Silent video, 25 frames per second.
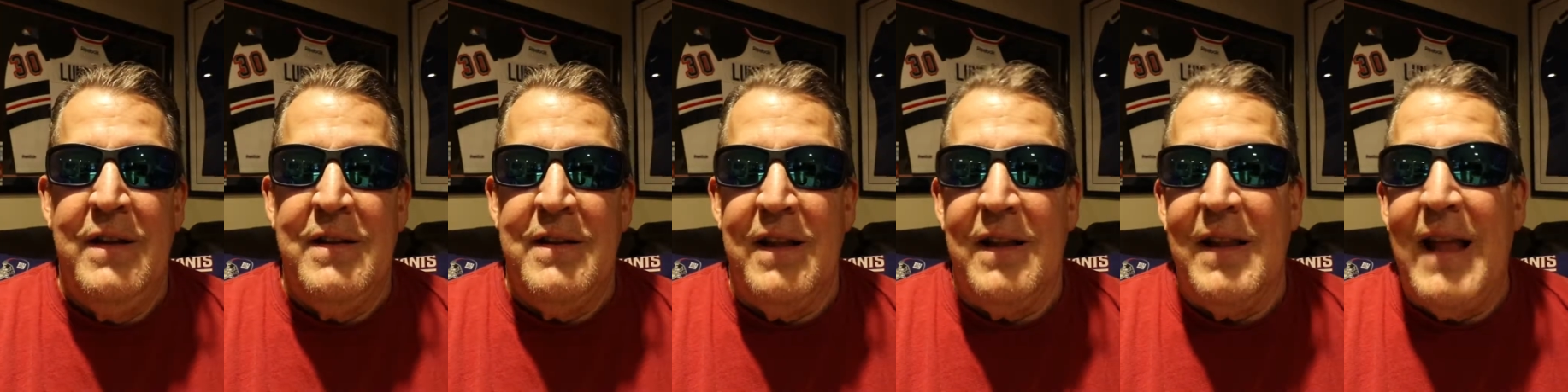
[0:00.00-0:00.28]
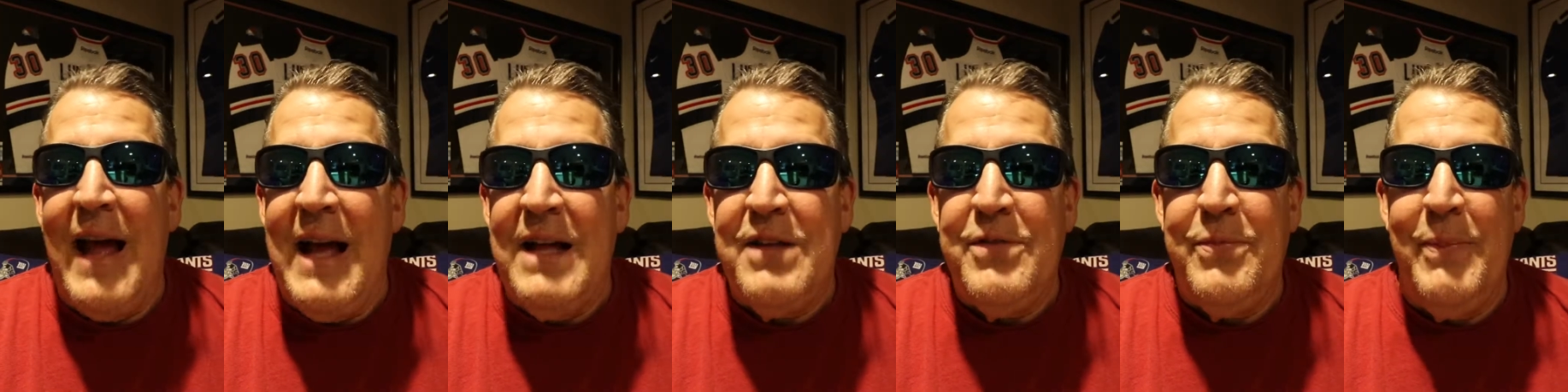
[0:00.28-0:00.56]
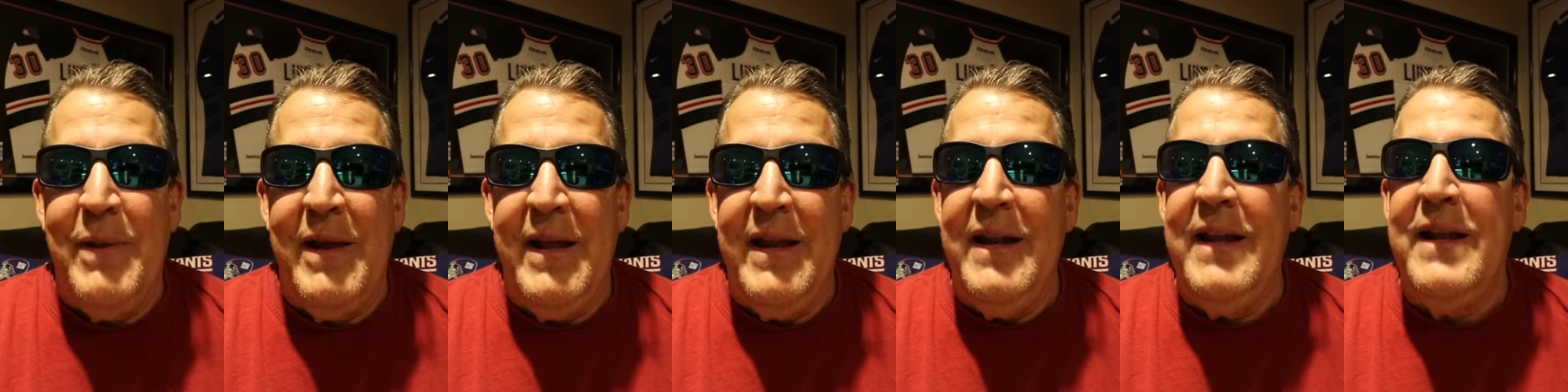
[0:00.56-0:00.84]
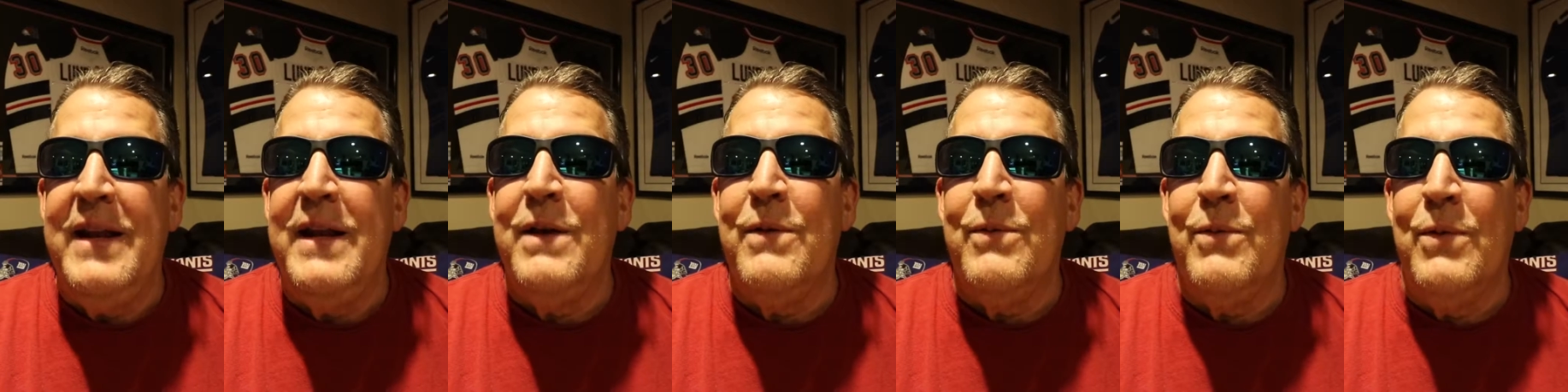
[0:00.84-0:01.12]
The last
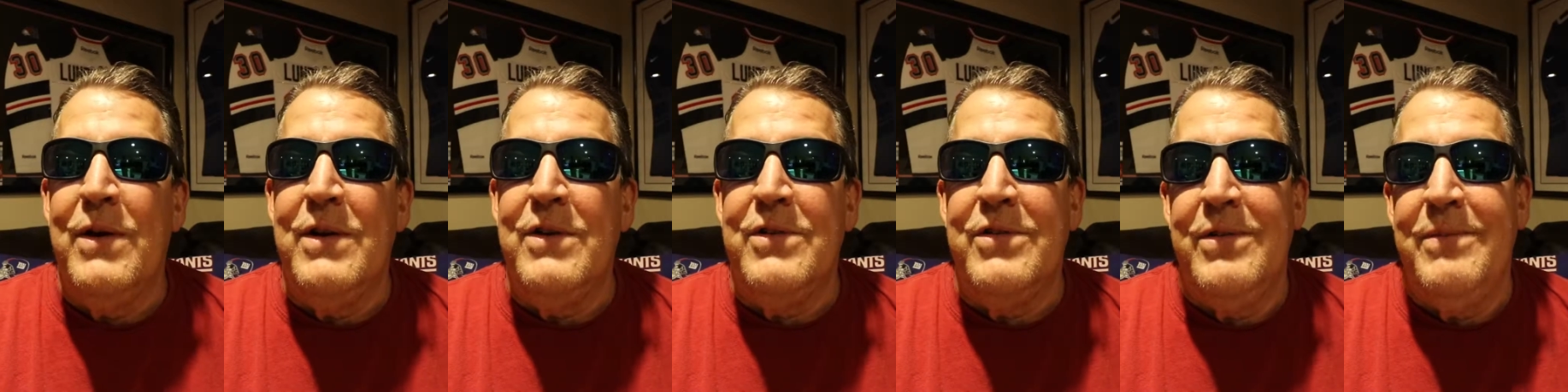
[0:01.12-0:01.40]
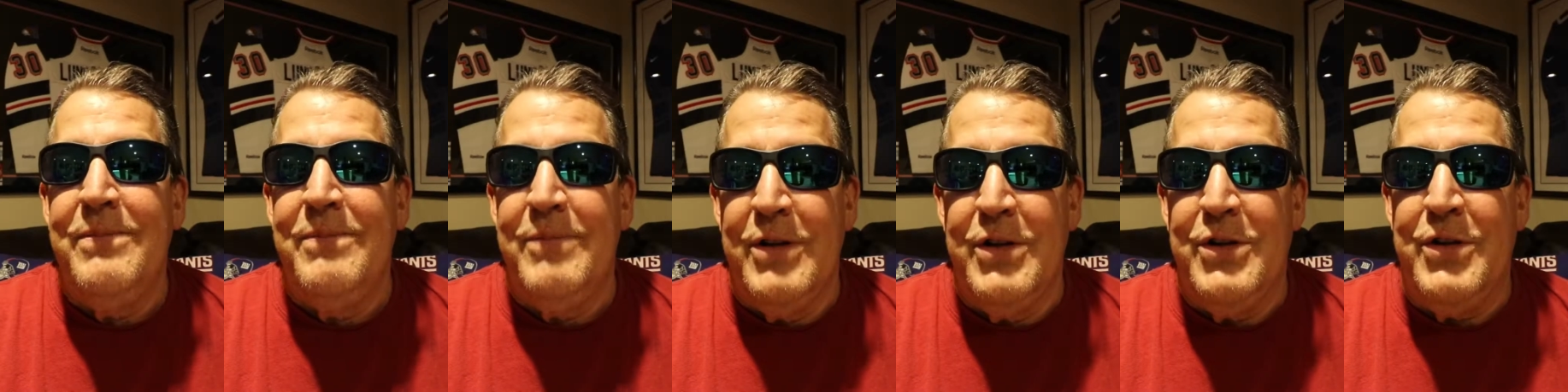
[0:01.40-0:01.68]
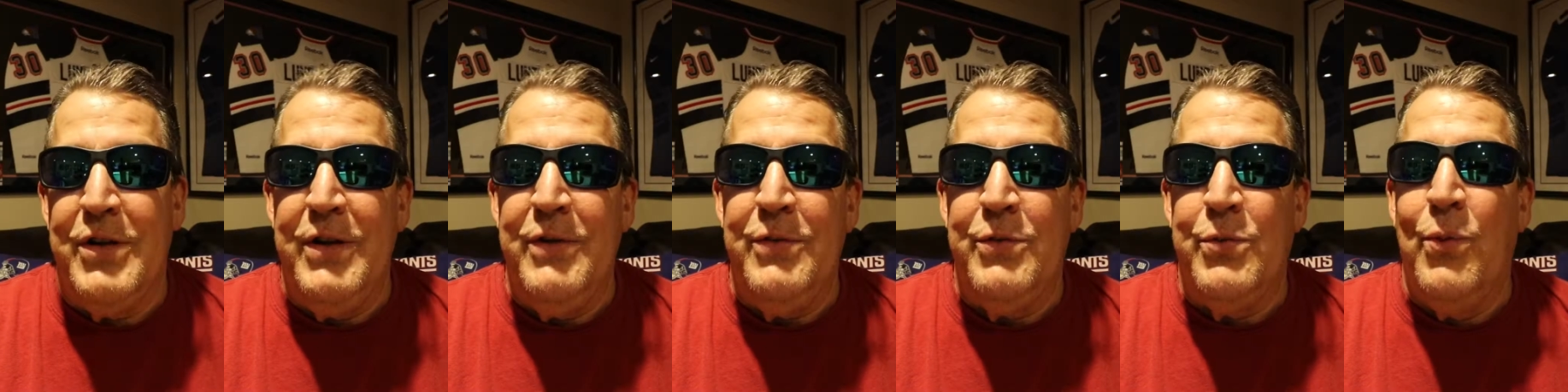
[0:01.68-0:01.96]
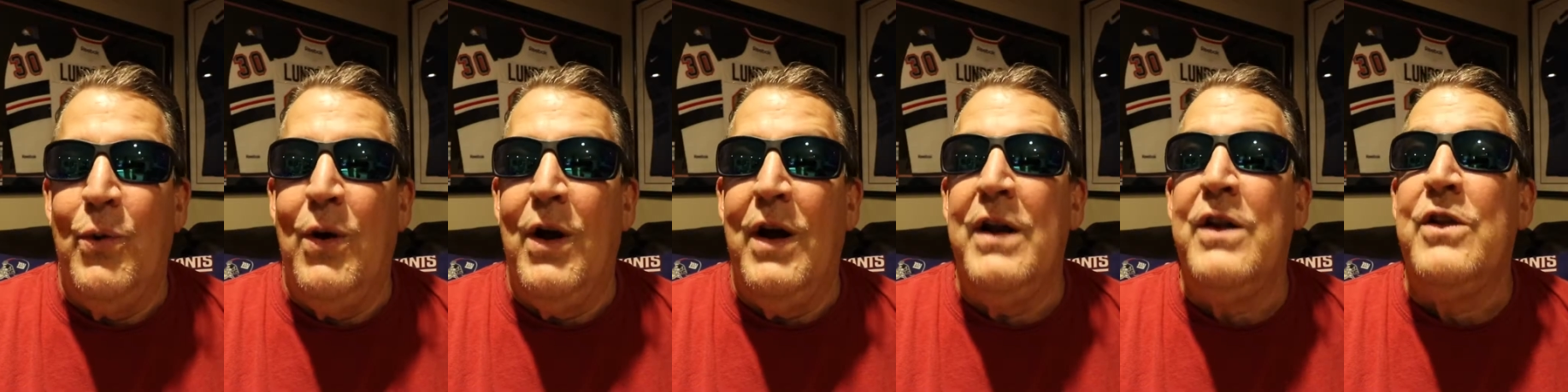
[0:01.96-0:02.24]
meeting, it was the Chiefs
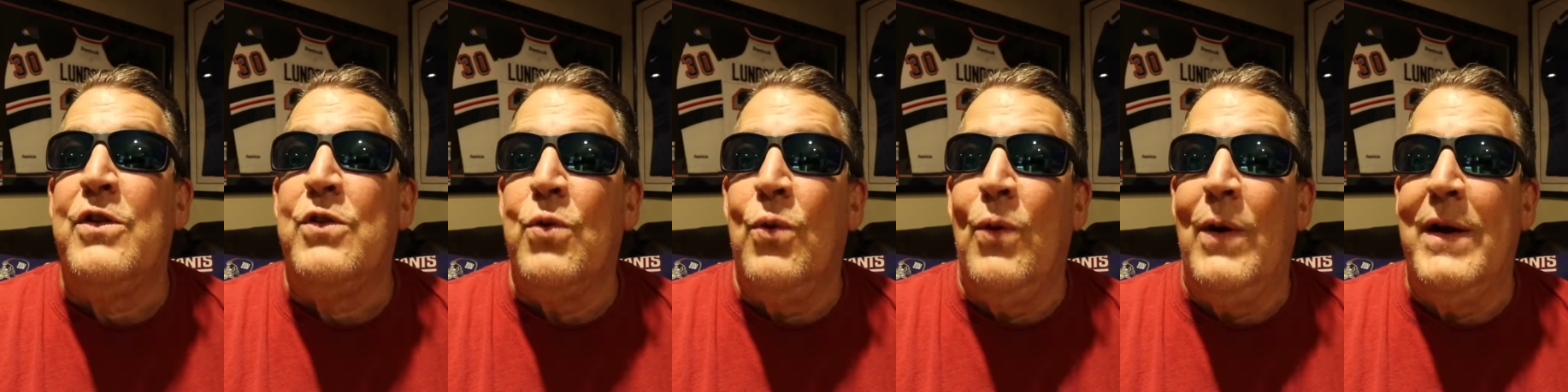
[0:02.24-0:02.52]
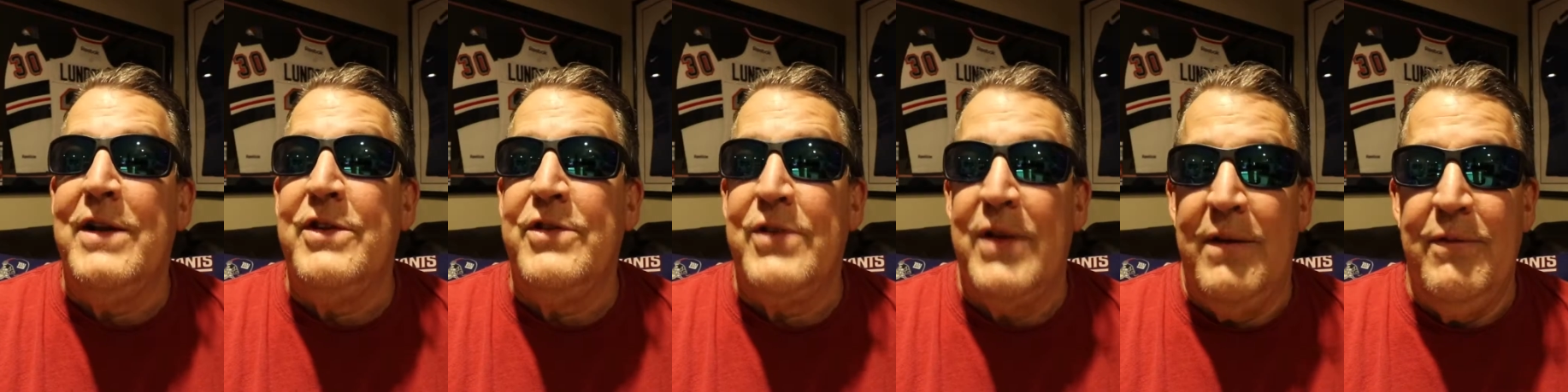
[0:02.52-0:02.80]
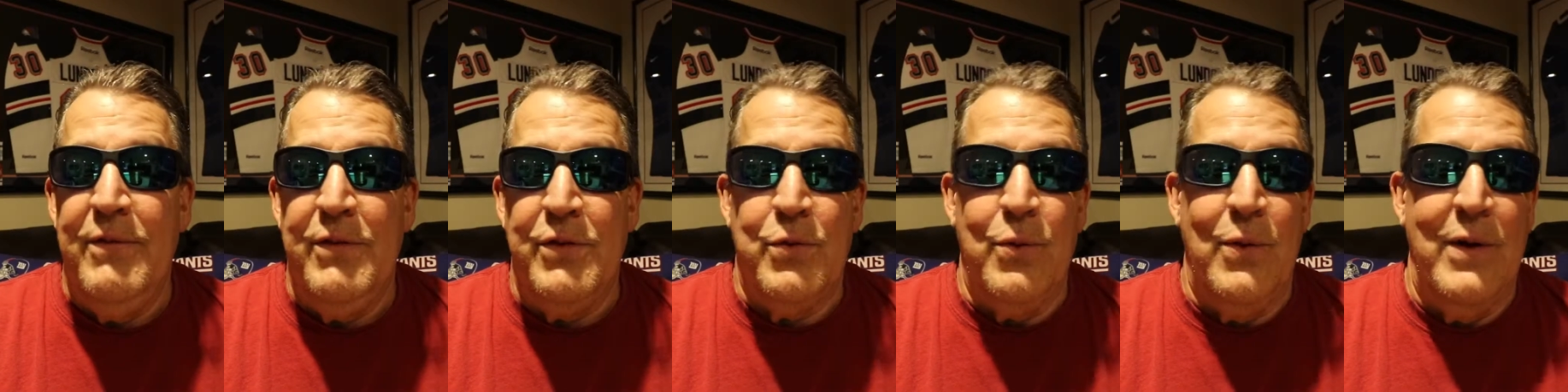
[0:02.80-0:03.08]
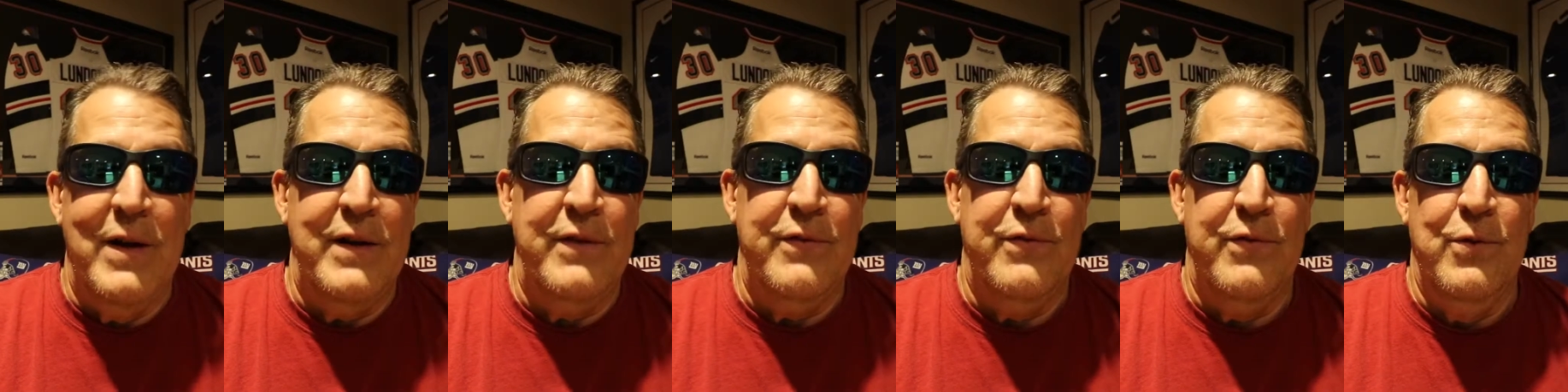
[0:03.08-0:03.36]
won
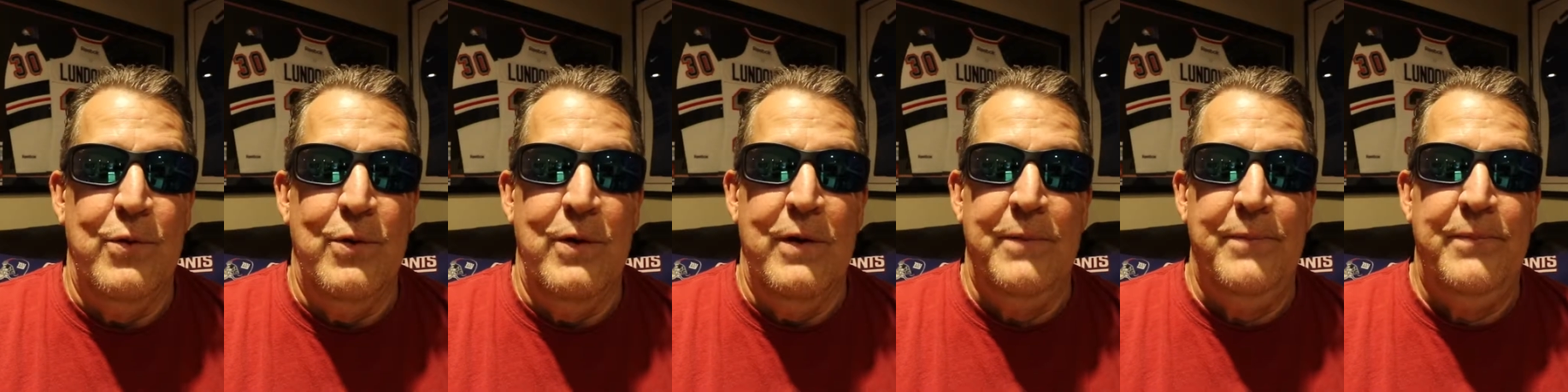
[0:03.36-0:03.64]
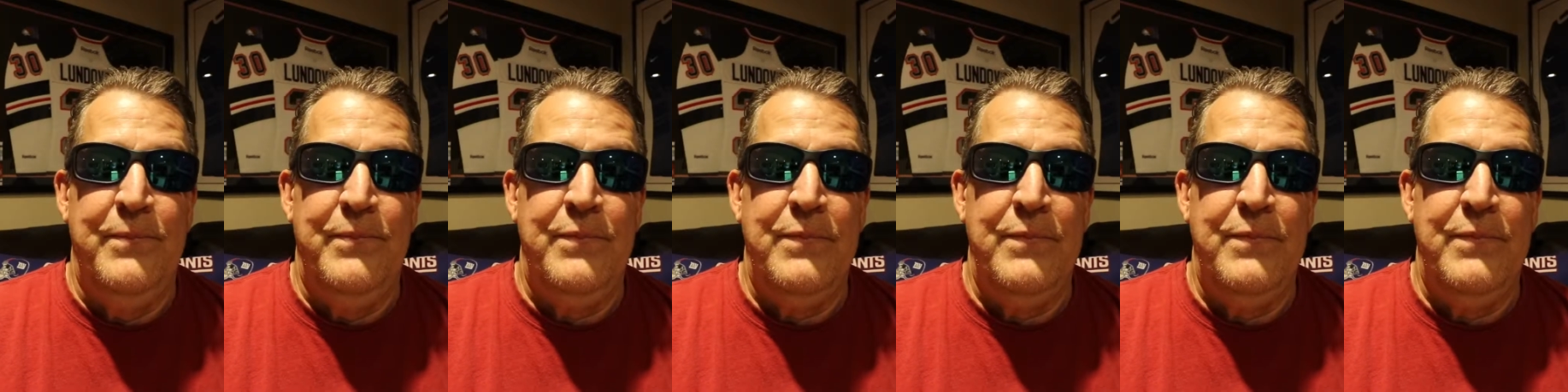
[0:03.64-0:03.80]
27-24.